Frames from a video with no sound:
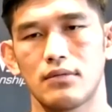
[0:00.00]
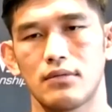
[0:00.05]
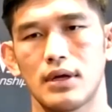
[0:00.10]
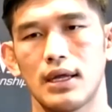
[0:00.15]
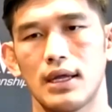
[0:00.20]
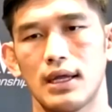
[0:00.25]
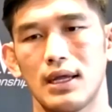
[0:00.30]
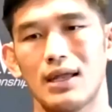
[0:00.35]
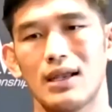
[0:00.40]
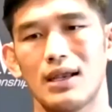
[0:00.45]

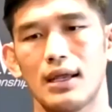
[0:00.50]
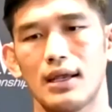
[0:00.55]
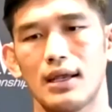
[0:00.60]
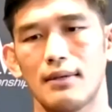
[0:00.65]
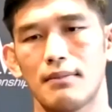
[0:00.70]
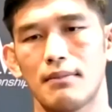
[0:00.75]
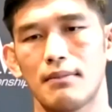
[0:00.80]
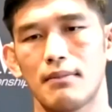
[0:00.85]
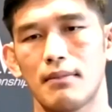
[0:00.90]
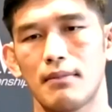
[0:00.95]

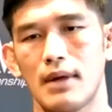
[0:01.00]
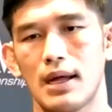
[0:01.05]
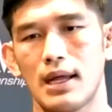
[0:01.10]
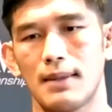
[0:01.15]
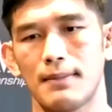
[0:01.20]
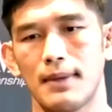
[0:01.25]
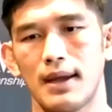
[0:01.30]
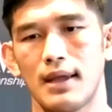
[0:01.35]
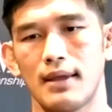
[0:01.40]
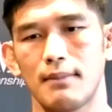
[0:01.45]
and
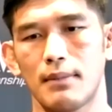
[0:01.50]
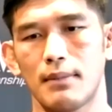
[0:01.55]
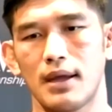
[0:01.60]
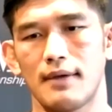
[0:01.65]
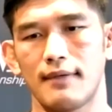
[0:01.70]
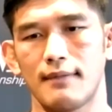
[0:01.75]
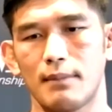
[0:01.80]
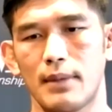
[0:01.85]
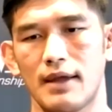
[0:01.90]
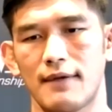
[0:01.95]

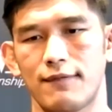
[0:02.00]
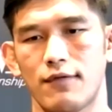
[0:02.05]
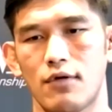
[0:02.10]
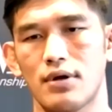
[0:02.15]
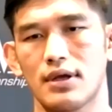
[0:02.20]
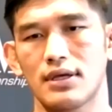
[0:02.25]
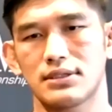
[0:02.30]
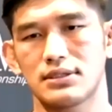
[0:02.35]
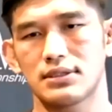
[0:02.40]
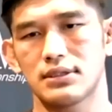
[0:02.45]
my
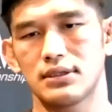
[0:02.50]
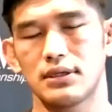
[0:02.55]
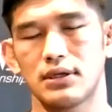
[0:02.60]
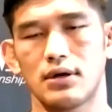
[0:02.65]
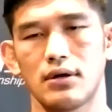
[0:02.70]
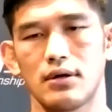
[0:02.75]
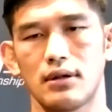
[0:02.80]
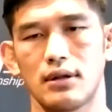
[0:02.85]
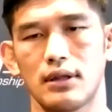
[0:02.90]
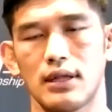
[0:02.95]
focus, you
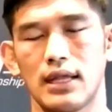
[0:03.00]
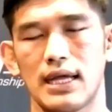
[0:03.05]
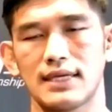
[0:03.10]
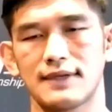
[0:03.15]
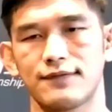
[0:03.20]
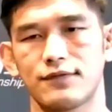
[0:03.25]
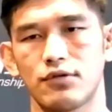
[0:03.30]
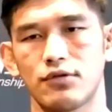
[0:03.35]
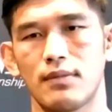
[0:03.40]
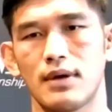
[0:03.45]
know,
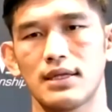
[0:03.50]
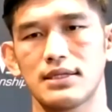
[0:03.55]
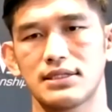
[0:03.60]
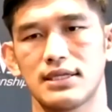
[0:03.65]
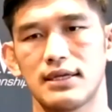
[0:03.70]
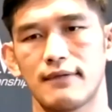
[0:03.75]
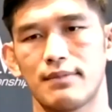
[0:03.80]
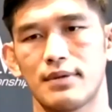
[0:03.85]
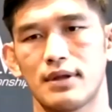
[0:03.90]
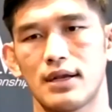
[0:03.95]
last few months
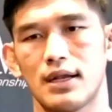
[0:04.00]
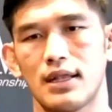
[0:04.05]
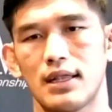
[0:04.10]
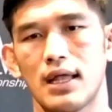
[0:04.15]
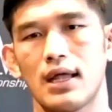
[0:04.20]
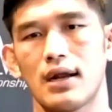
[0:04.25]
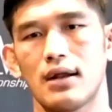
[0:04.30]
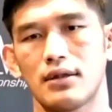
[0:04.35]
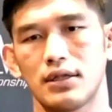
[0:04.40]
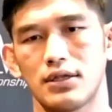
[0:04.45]
have been a
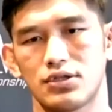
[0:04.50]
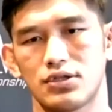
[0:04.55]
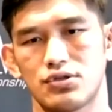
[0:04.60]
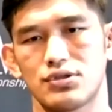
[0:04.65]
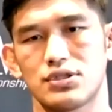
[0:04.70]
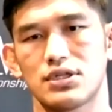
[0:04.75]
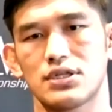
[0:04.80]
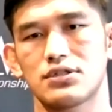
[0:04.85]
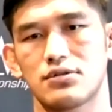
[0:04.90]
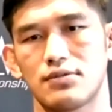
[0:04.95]
lot on the
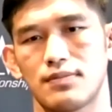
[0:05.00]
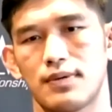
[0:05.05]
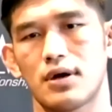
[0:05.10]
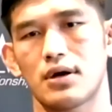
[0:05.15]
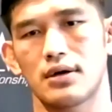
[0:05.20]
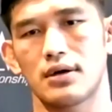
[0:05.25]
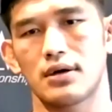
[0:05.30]
jiu-jitsu part.